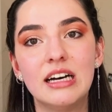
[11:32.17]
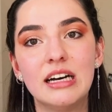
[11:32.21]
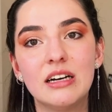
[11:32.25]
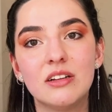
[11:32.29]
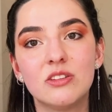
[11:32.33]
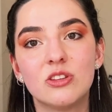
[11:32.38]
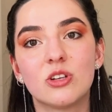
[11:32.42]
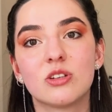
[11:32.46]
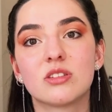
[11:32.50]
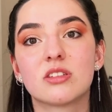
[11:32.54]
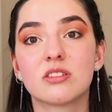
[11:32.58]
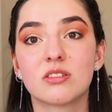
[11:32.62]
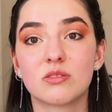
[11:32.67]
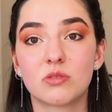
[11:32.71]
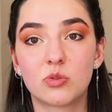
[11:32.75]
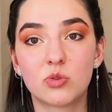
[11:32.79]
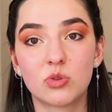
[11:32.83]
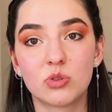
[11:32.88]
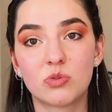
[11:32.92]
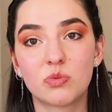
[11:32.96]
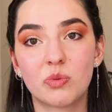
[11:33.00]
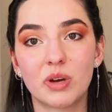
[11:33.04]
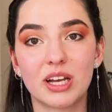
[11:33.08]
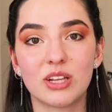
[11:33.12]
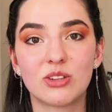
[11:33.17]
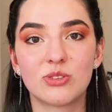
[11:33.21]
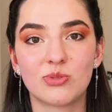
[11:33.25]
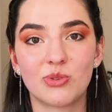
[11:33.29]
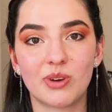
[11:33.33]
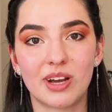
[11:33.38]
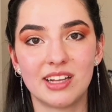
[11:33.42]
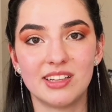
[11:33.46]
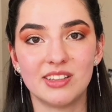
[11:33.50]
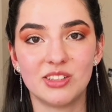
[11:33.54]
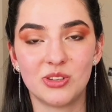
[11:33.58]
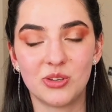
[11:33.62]
not a good way to
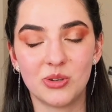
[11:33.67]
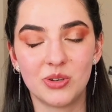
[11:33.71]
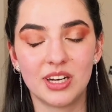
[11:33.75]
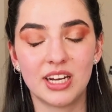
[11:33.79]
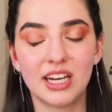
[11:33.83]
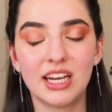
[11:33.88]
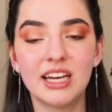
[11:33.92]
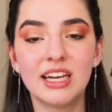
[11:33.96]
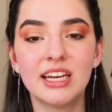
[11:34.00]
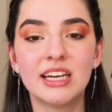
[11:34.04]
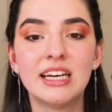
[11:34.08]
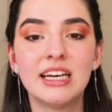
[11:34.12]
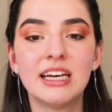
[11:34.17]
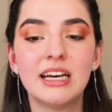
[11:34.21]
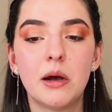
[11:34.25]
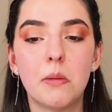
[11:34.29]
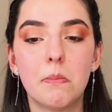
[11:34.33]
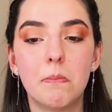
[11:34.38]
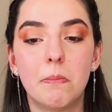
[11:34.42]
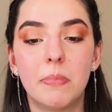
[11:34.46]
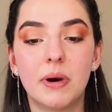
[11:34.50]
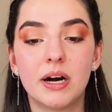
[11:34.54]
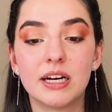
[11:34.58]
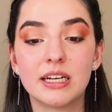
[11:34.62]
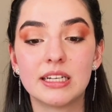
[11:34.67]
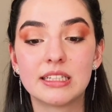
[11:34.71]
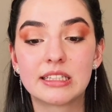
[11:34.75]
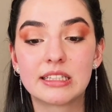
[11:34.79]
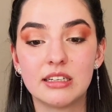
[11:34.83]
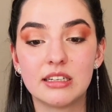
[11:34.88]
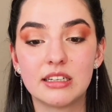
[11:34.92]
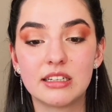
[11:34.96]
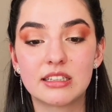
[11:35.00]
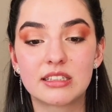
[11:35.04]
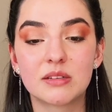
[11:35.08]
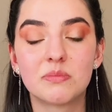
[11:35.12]
end uni, but
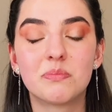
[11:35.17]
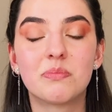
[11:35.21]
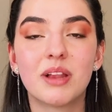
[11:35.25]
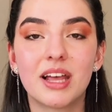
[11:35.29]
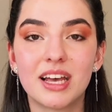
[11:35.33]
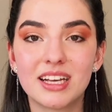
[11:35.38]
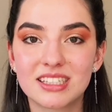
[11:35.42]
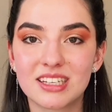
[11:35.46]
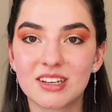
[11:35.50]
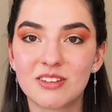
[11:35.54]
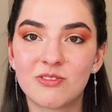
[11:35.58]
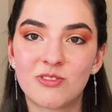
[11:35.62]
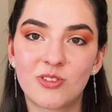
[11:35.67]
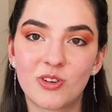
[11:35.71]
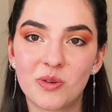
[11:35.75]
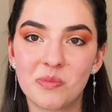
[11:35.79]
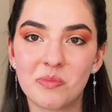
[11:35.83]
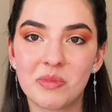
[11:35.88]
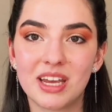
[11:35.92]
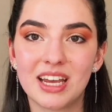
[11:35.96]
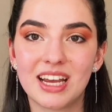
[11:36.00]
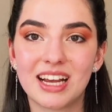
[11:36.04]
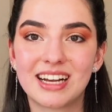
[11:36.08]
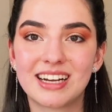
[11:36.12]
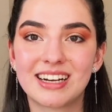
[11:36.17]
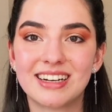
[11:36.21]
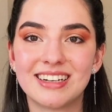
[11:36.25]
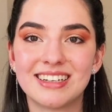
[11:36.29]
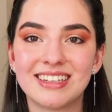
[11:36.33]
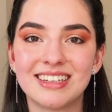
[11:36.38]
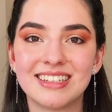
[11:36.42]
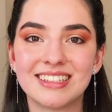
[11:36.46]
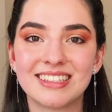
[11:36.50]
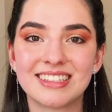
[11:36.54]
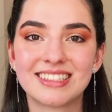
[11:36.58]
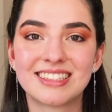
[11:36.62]
it's a blessing for me
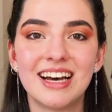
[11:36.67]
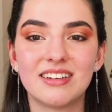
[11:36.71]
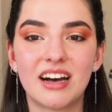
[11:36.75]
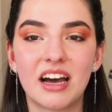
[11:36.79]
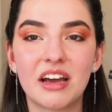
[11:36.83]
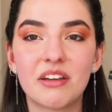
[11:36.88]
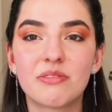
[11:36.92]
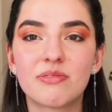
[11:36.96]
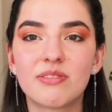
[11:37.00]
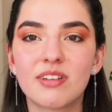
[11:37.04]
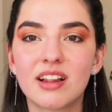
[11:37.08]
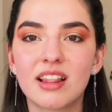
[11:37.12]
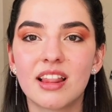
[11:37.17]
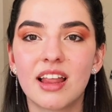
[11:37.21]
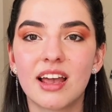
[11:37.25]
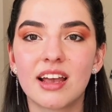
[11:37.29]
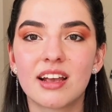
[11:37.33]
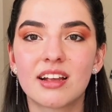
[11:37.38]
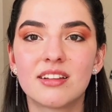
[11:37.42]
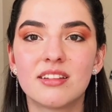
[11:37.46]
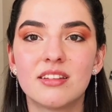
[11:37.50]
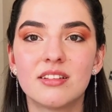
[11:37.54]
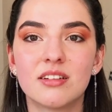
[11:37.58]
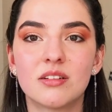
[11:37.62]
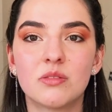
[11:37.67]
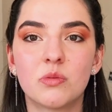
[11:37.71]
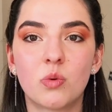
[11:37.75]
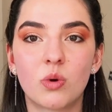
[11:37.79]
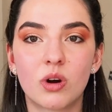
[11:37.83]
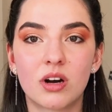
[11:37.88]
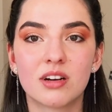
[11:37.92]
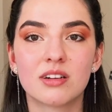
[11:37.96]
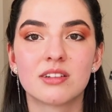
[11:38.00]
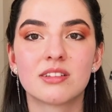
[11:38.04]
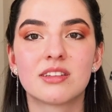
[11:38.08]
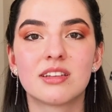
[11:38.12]
because I feel like the
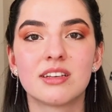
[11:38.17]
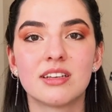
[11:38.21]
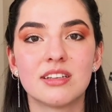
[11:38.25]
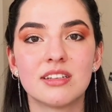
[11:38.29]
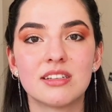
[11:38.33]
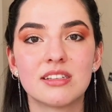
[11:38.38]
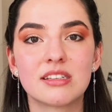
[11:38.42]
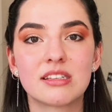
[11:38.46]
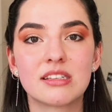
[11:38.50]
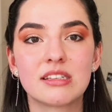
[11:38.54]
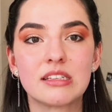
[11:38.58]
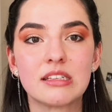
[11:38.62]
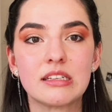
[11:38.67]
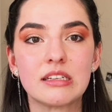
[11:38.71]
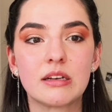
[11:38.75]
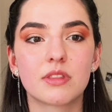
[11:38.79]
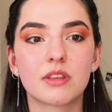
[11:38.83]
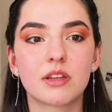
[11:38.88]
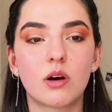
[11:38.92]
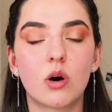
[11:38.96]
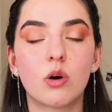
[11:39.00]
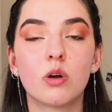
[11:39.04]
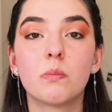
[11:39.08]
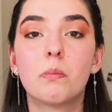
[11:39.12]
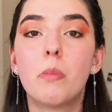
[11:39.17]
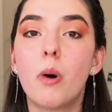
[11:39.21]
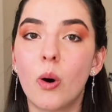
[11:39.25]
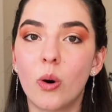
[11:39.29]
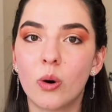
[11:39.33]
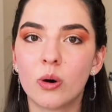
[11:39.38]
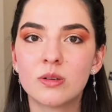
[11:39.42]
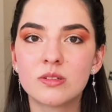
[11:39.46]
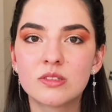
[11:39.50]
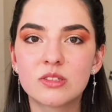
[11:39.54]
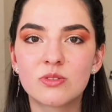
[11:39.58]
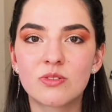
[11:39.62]
world is on
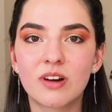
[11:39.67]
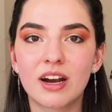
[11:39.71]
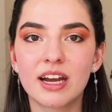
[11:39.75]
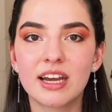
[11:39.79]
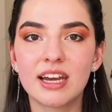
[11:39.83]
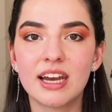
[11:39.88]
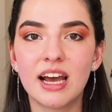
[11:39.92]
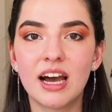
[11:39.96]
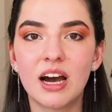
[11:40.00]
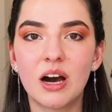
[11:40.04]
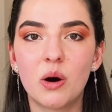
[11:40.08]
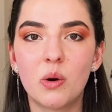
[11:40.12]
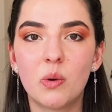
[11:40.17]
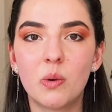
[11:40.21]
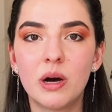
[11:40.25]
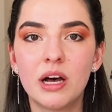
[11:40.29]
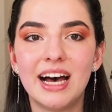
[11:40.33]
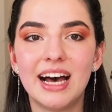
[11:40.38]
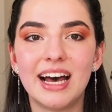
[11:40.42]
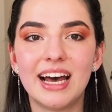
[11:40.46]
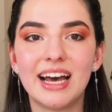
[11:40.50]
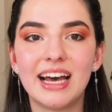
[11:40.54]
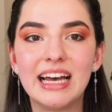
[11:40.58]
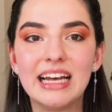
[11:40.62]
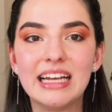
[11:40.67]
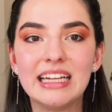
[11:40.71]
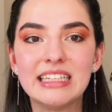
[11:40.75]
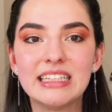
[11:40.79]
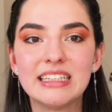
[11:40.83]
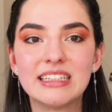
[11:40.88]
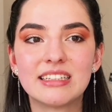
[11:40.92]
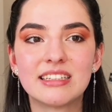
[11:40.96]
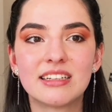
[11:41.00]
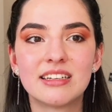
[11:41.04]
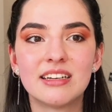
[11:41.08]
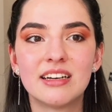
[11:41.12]
pause right now,
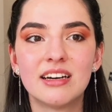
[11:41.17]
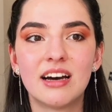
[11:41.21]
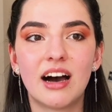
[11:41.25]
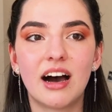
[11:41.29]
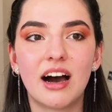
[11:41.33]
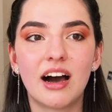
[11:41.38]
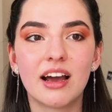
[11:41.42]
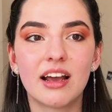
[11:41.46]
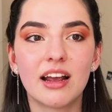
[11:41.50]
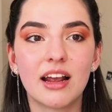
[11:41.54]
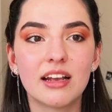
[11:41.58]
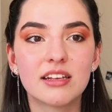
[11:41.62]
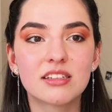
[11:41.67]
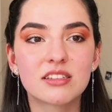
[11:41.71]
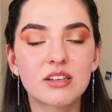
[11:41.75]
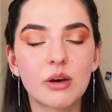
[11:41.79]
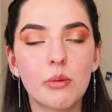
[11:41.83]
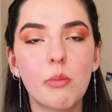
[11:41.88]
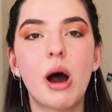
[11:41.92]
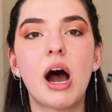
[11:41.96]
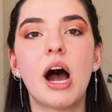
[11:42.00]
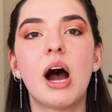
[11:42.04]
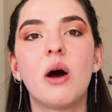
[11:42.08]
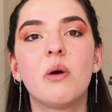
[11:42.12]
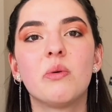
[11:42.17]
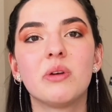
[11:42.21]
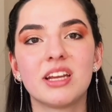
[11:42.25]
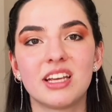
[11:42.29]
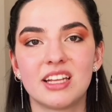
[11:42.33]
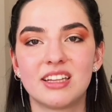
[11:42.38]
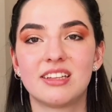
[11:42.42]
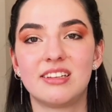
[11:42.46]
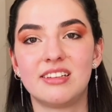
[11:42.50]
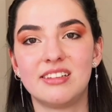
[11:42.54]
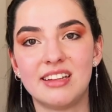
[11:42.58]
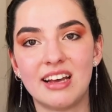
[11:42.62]
and I somehow
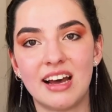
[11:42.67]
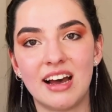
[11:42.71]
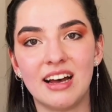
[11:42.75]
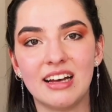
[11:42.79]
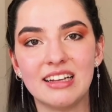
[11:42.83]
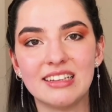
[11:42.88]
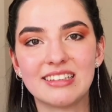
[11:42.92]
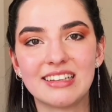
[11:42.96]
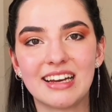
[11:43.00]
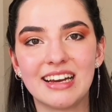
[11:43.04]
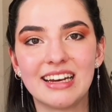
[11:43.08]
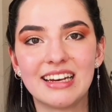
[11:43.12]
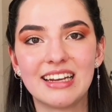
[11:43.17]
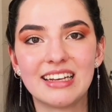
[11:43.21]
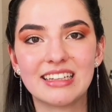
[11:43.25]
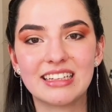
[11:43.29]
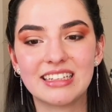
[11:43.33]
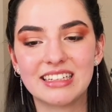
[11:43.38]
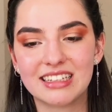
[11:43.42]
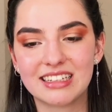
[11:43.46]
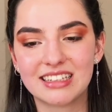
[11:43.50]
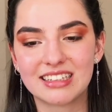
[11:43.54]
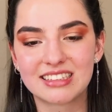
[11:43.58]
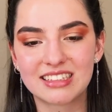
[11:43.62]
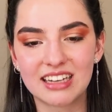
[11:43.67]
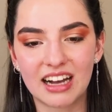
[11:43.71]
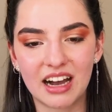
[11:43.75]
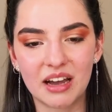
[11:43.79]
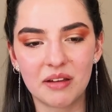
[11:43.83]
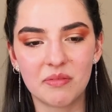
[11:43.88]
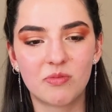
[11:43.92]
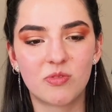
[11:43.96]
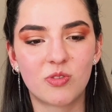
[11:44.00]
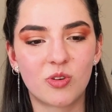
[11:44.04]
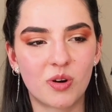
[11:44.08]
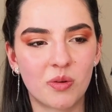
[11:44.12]
needed that. I needed a time
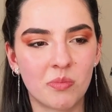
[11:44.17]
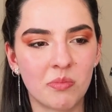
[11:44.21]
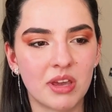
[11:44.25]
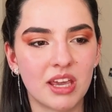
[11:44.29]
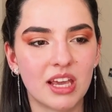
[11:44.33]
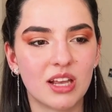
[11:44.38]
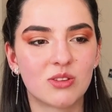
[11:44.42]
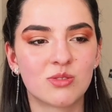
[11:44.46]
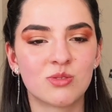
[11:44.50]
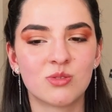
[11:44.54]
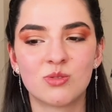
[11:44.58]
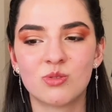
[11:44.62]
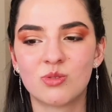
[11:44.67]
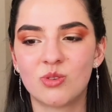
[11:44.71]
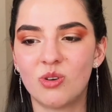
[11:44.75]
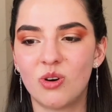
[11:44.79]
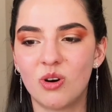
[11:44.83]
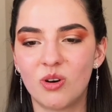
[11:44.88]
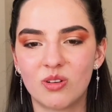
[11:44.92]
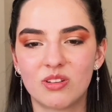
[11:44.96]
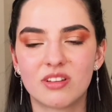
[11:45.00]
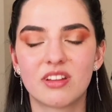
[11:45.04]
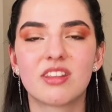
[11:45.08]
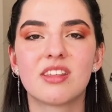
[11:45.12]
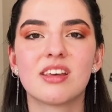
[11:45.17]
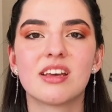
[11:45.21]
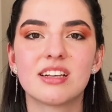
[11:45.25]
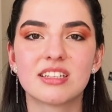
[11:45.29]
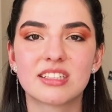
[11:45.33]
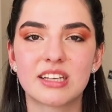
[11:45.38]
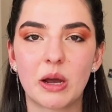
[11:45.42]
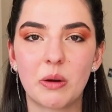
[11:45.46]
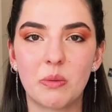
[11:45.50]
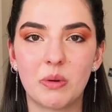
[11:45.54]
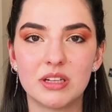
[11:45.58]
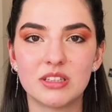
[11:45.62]
for me to do all the things
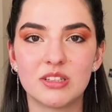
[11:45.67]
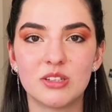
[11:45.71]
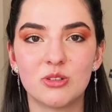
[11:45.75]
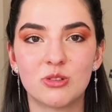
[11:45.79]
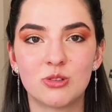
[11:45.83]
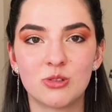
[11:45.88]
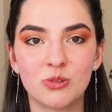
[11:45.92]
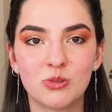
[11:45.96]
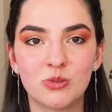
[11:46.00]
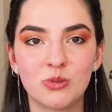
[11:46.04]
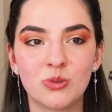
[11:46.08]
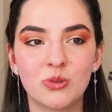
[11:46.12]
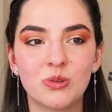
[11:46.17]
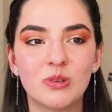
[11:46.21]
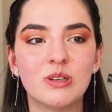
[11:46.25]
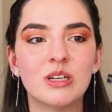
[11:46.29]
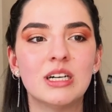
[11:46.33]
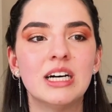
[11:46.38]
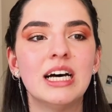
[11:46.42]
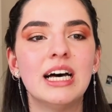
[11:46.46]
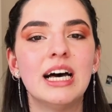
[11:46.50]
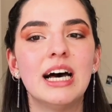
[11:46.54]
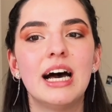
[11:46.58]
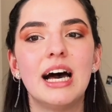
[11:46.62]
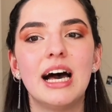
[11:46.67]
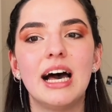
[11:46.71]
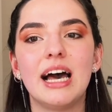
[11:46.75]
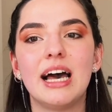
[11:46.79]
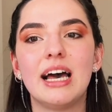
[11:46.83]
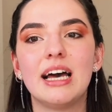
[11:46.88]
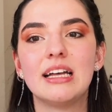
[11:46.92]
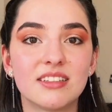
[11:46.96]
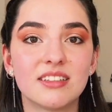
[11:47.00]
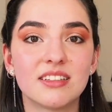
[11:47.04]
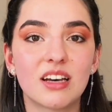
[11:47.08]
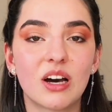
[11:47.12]
I wanted to do,
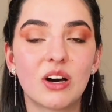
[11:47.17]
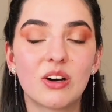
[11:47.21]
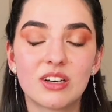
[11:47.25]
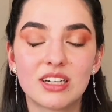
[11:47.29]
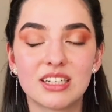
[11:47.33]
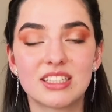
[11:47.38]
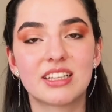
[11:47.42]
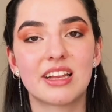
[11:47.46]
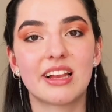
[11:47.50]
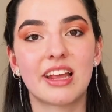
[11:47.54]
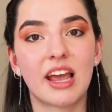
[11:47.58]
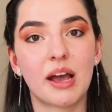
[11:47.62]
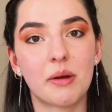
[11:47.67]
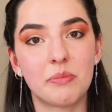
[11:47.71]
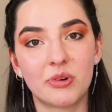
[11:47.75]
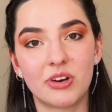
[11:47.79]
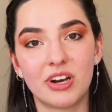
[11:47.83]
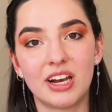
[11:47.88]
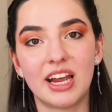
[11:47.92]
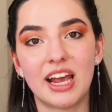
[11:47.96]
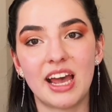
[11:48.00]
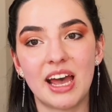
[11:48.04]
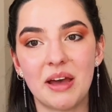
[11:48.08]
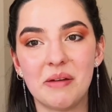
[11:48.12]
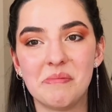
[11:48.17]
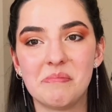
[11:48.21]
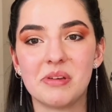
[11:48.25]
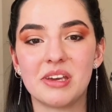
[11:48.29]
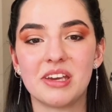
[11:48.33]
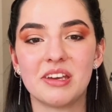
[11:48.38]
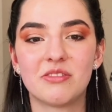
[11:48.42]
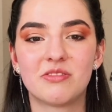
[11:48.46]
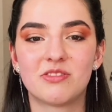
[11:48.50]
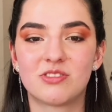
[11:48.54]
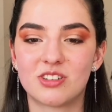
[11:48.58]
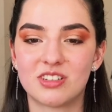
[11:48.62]
and honestly I'm really
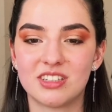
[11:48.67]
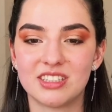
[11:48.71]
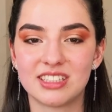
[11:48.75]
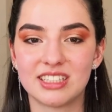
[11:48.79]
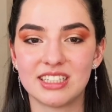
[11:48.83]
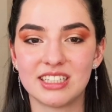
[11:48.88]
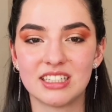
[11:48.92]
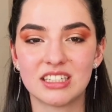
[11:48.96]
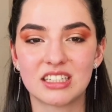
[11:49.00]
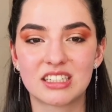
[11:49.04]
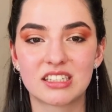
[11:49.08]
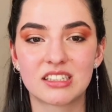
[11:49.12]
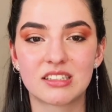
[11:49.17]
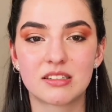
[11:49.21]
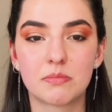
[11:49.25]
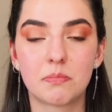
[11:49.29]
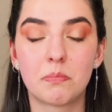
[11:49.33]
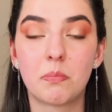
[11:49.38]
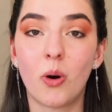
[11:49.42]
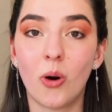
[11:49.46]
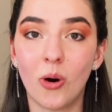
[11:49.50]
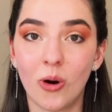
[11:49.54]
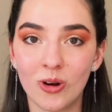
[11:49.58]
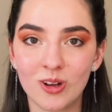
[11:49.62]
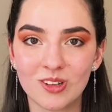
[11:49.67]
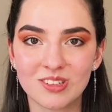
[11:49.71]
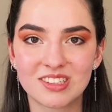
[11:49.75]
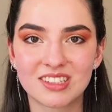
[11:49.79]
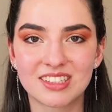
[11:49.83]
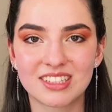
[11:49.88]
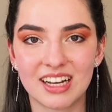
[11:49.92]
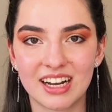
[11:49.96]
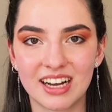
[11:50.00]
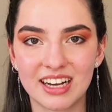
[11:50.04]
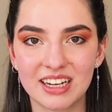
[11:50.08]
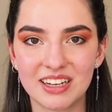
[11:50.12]
happy for this pause
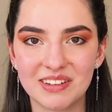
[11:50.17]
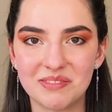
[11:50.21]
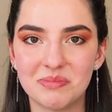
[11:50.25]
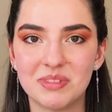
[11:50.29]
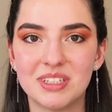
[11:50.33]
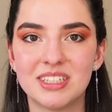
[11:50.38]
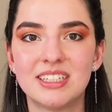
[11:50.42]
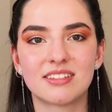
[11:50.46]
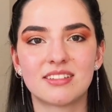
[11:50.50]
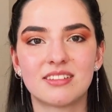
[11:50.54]
time.